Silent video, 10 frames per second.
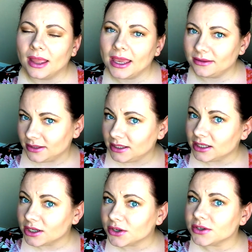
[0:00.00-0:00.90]
eight
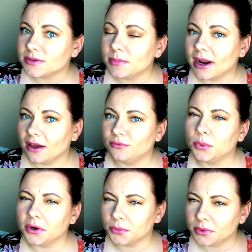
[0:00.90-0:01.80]
years, but I have
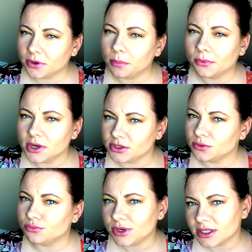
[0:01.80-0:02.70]
worked with
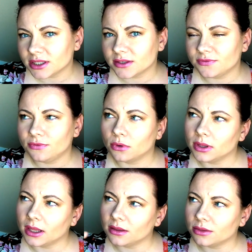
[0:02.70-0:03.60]
operational risks for
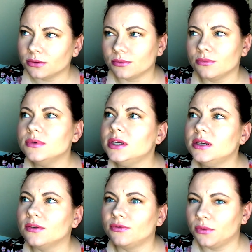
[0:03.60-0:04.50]
like
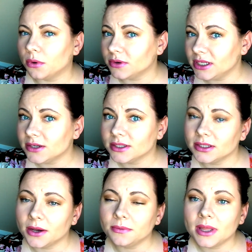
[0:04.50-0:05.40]
three or four years
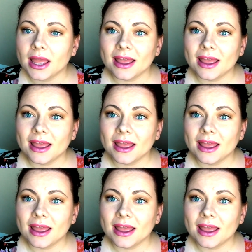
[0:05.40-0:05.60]
now.